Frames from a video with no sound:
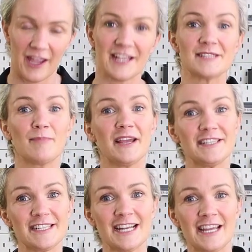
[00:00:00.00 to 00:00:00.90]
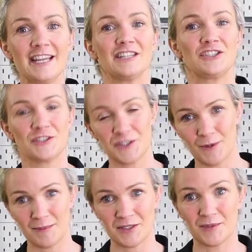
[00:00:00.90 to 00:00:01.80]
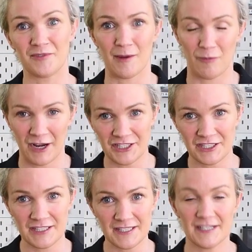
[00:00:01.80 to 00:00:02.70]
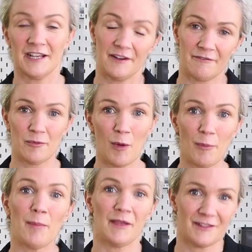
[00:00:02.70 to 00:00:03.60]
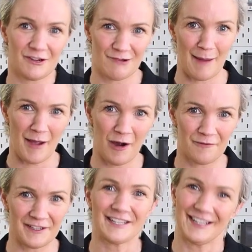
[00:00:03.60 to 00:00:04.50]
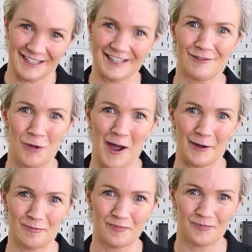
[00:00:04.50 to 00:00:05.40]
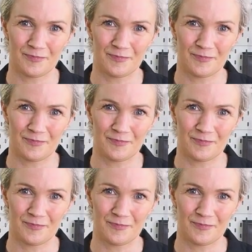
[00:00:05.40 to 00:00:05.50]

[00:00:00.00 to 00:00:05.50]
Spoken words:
It's basically just to absorb vibrations from when we beat the crap out of it in a little while.